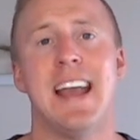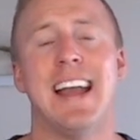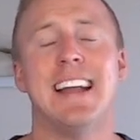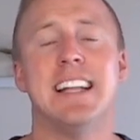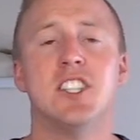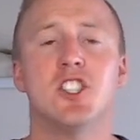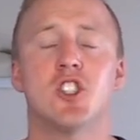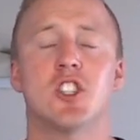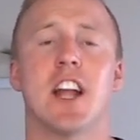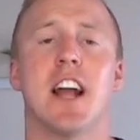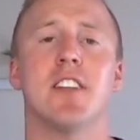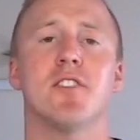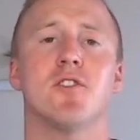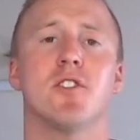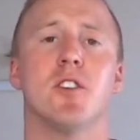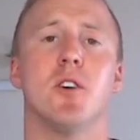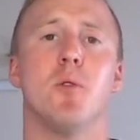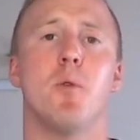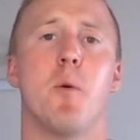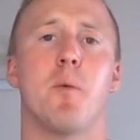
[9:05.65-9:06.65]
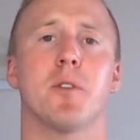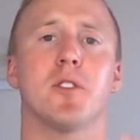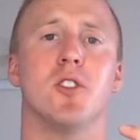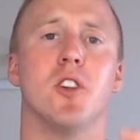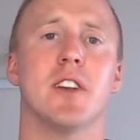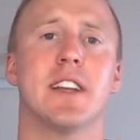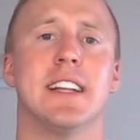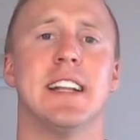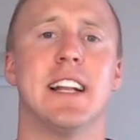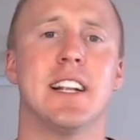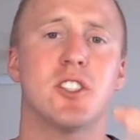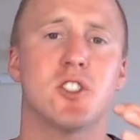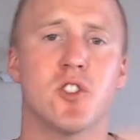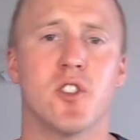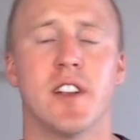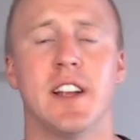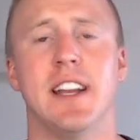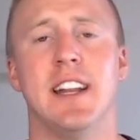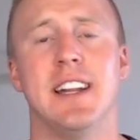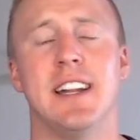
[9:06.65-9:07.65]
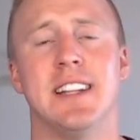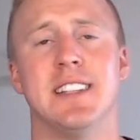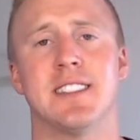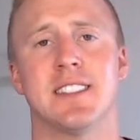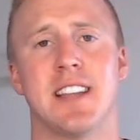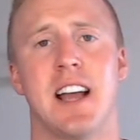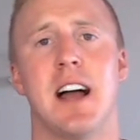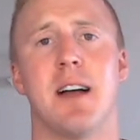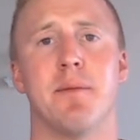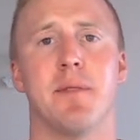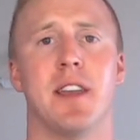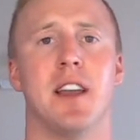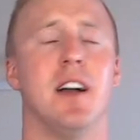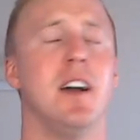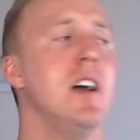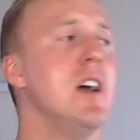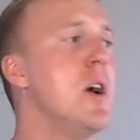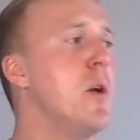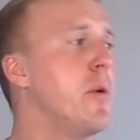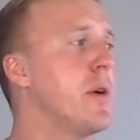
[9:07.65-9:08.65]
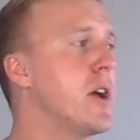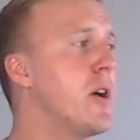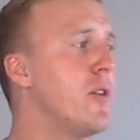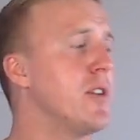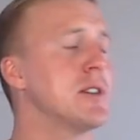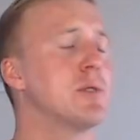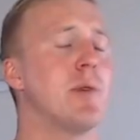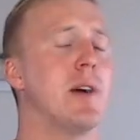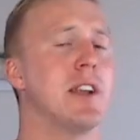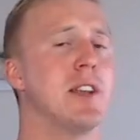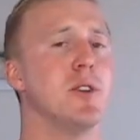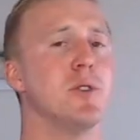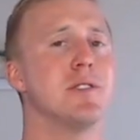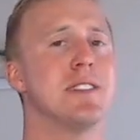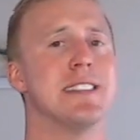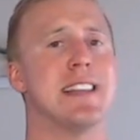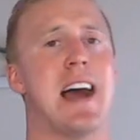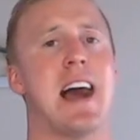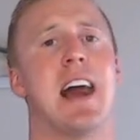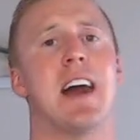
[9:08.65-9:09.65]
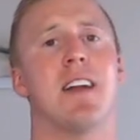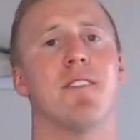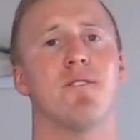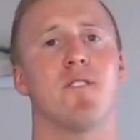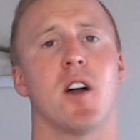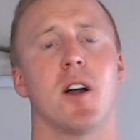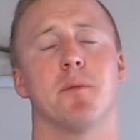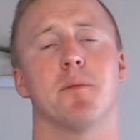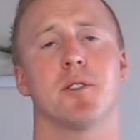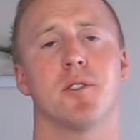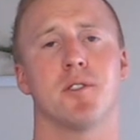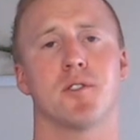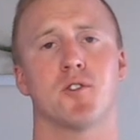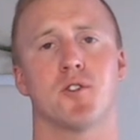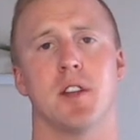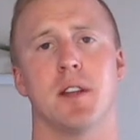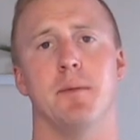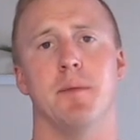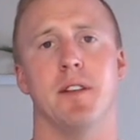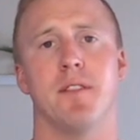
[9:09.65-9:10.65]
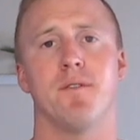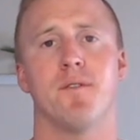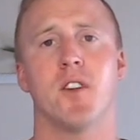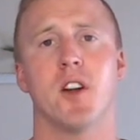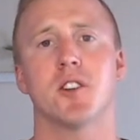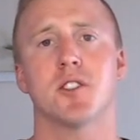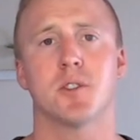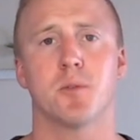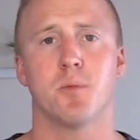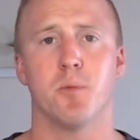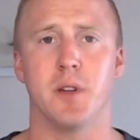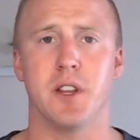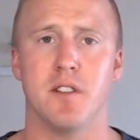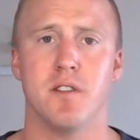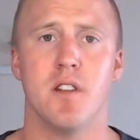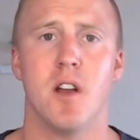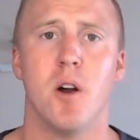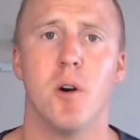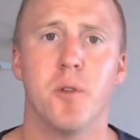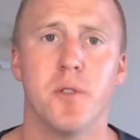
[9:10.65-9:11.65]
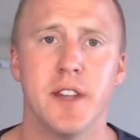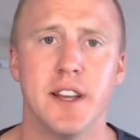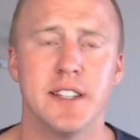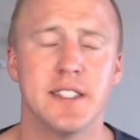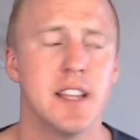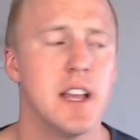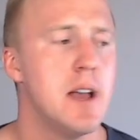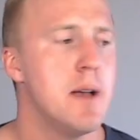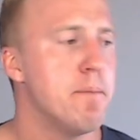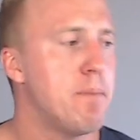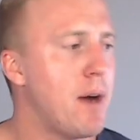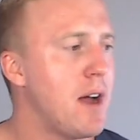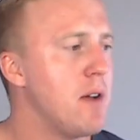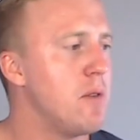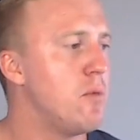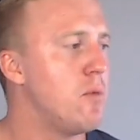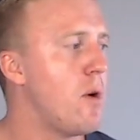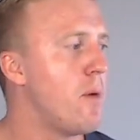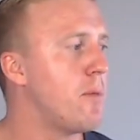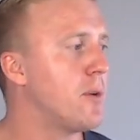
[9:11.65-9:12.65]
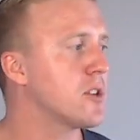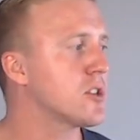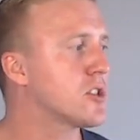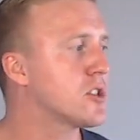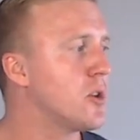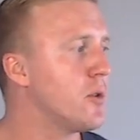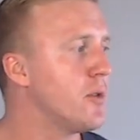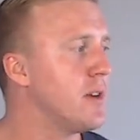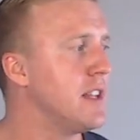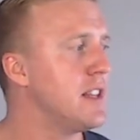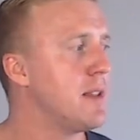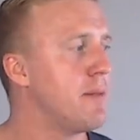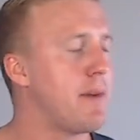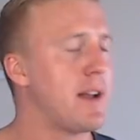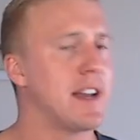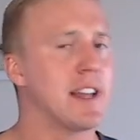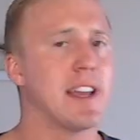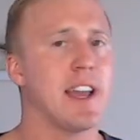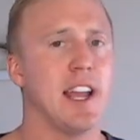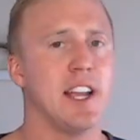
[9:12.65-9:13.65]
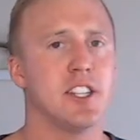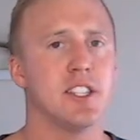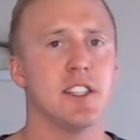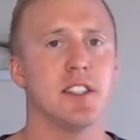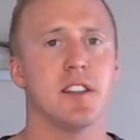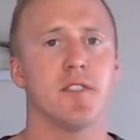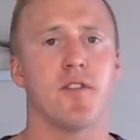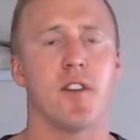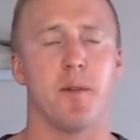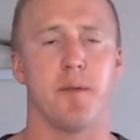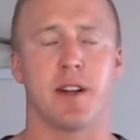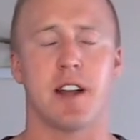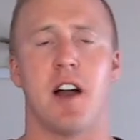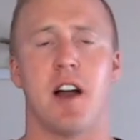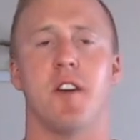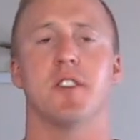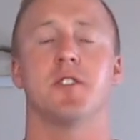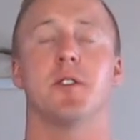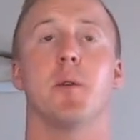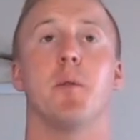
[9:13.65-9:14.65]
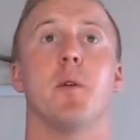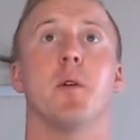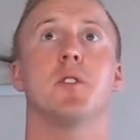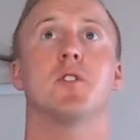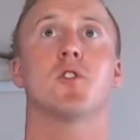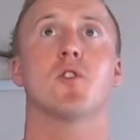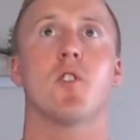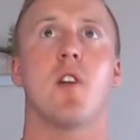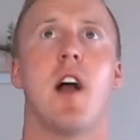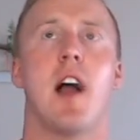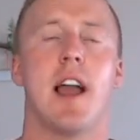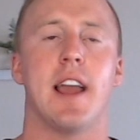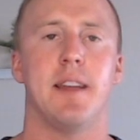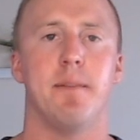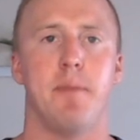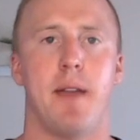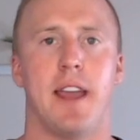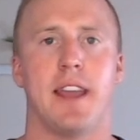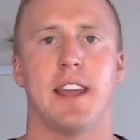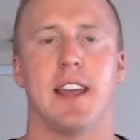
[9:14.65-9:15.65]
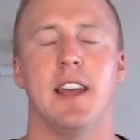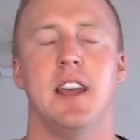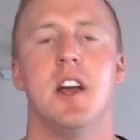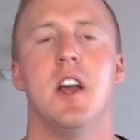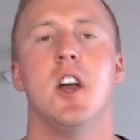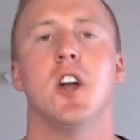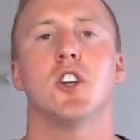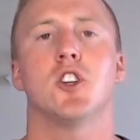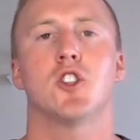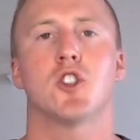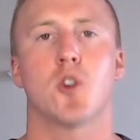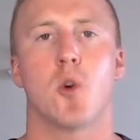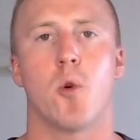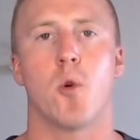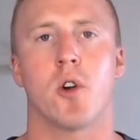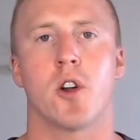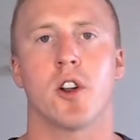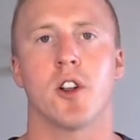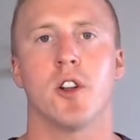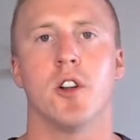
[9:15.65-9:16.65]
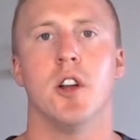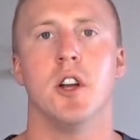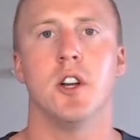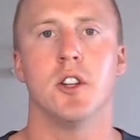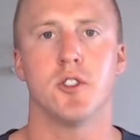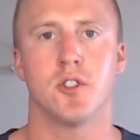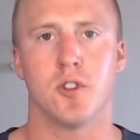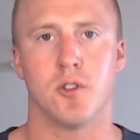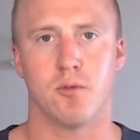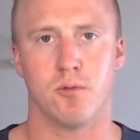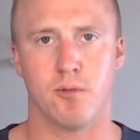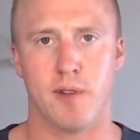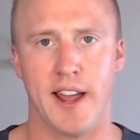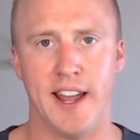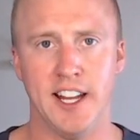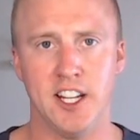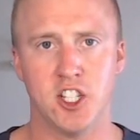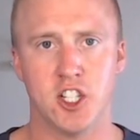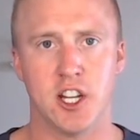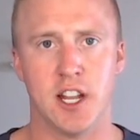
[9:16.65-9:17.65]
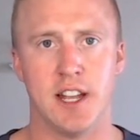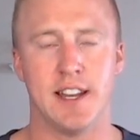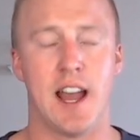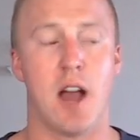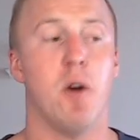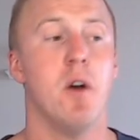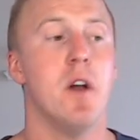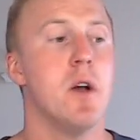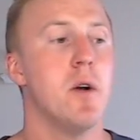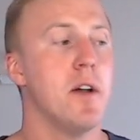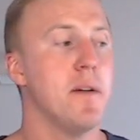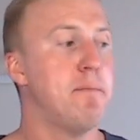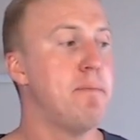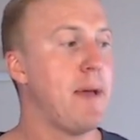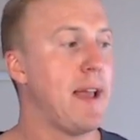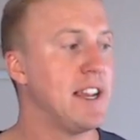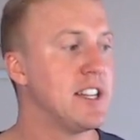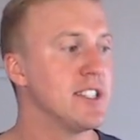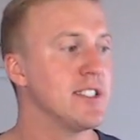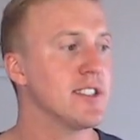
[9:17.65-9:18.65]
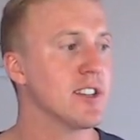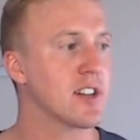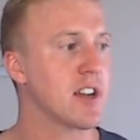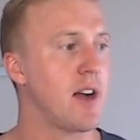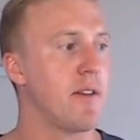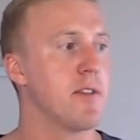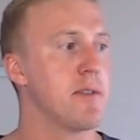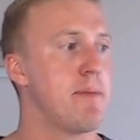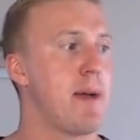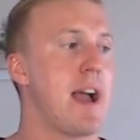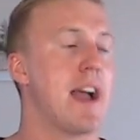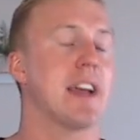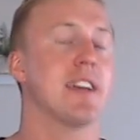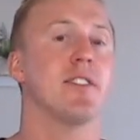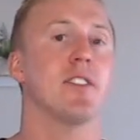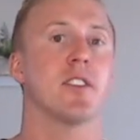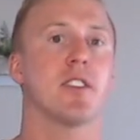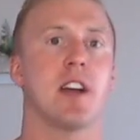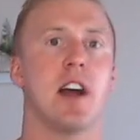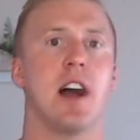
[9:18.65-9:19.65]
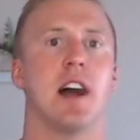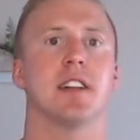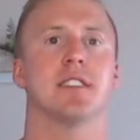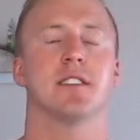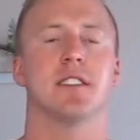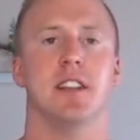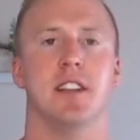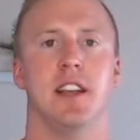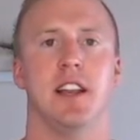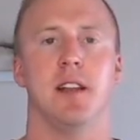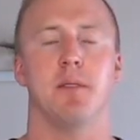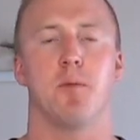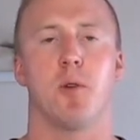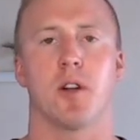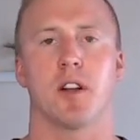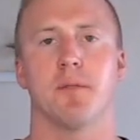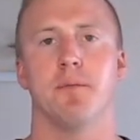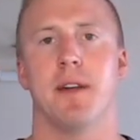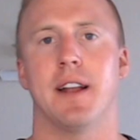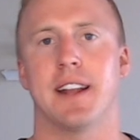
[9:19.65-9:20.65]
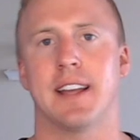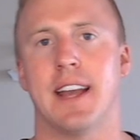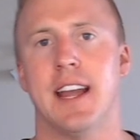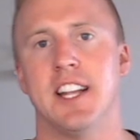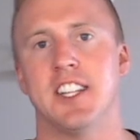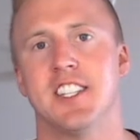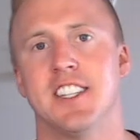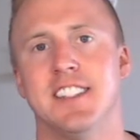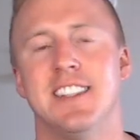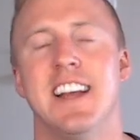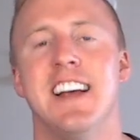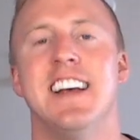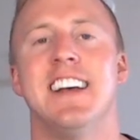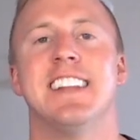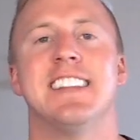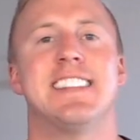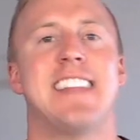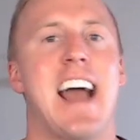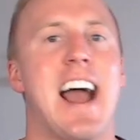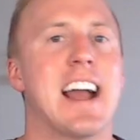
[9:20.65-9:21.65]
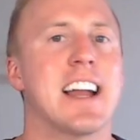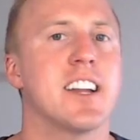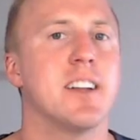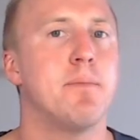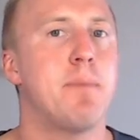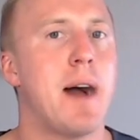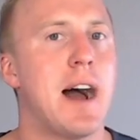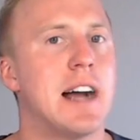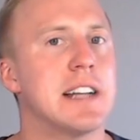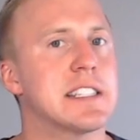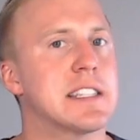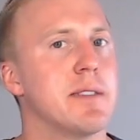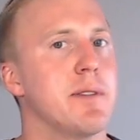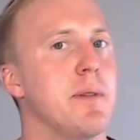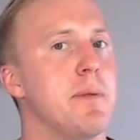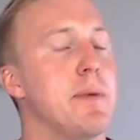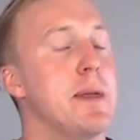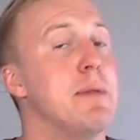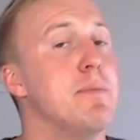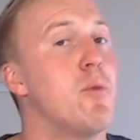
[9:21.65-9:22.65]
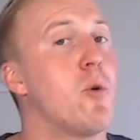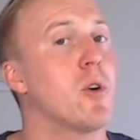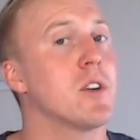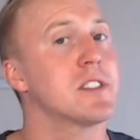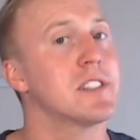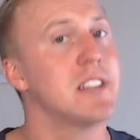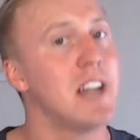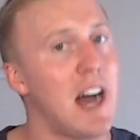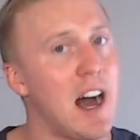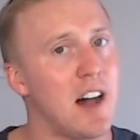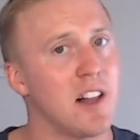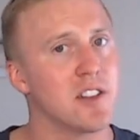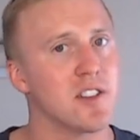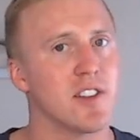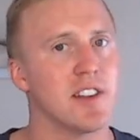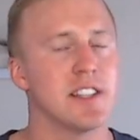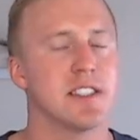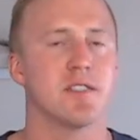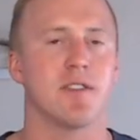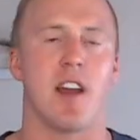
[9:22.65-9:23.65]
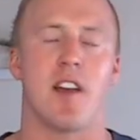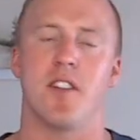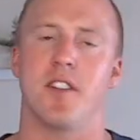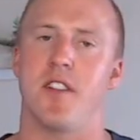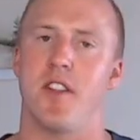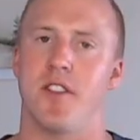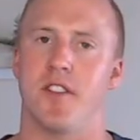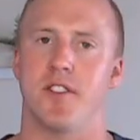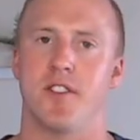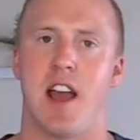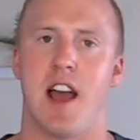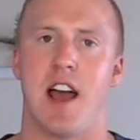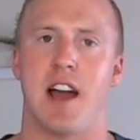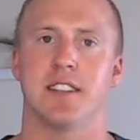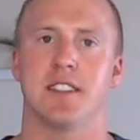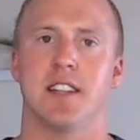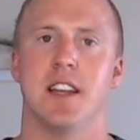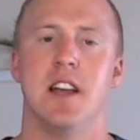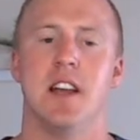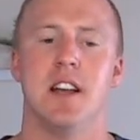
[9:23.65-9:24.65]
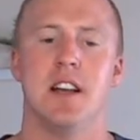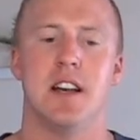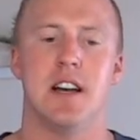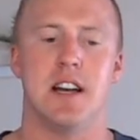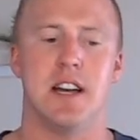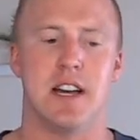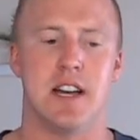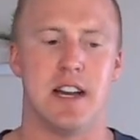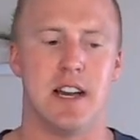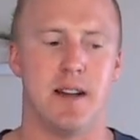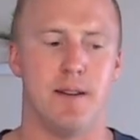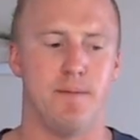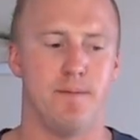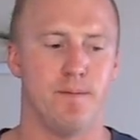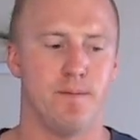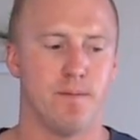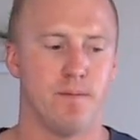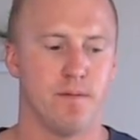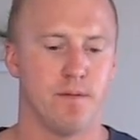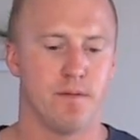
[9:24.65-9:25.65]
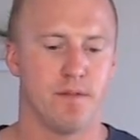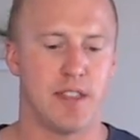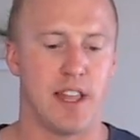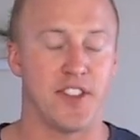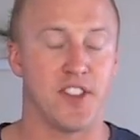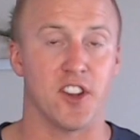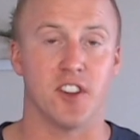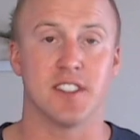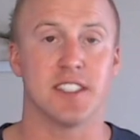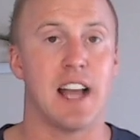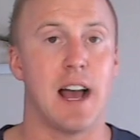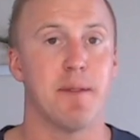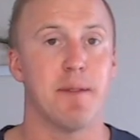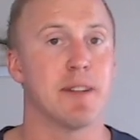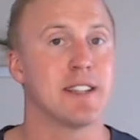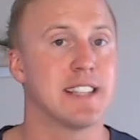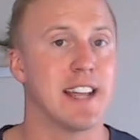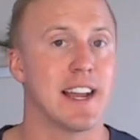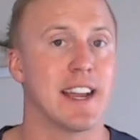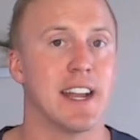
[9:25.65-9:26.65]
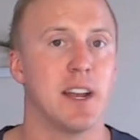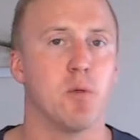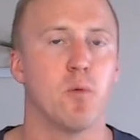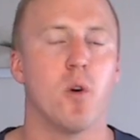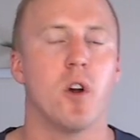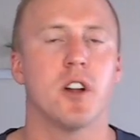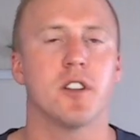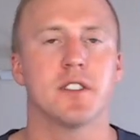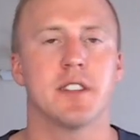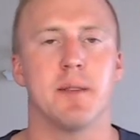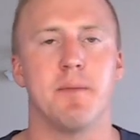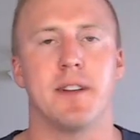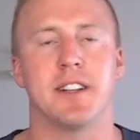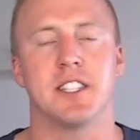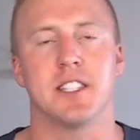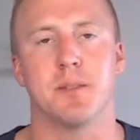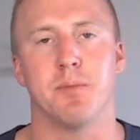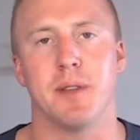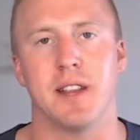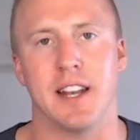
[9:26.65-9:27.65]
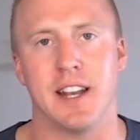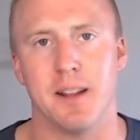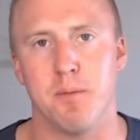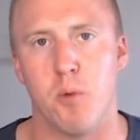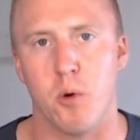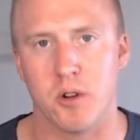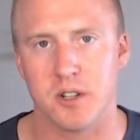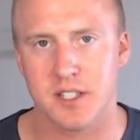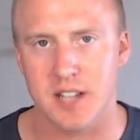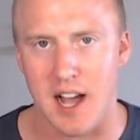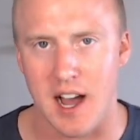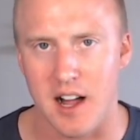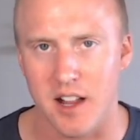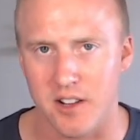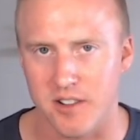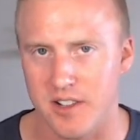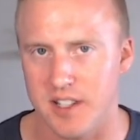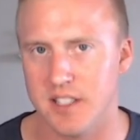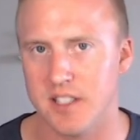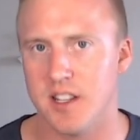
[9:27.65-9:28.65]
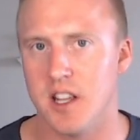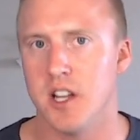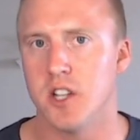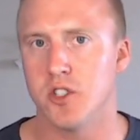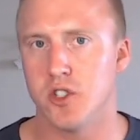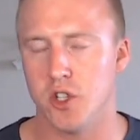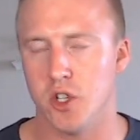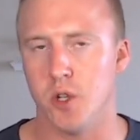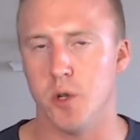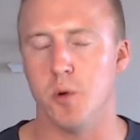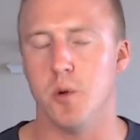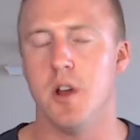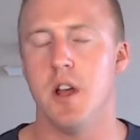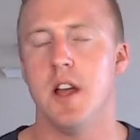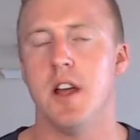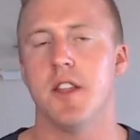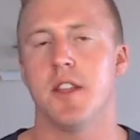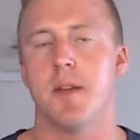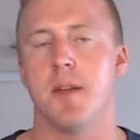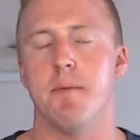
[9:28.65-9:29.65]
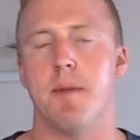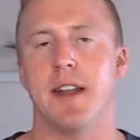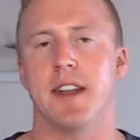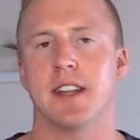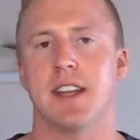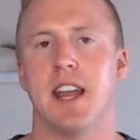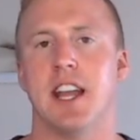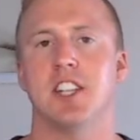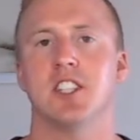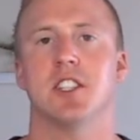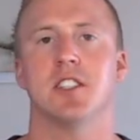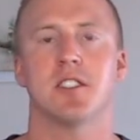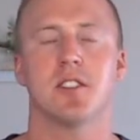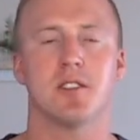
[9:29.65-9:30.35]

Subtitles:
In general, when we're looking at treating insomnia, we always want to use non-pharmacological treatment first. We know this, but when we're doing the medication, the pharmacology, we try and make it shorter duration. Now, if patients are coming back and they're constantly needing more medications, that could possibly be more tolerance rather than they're not, that their insomnia is not getting worse. They might just be getting more tolerance to the medication.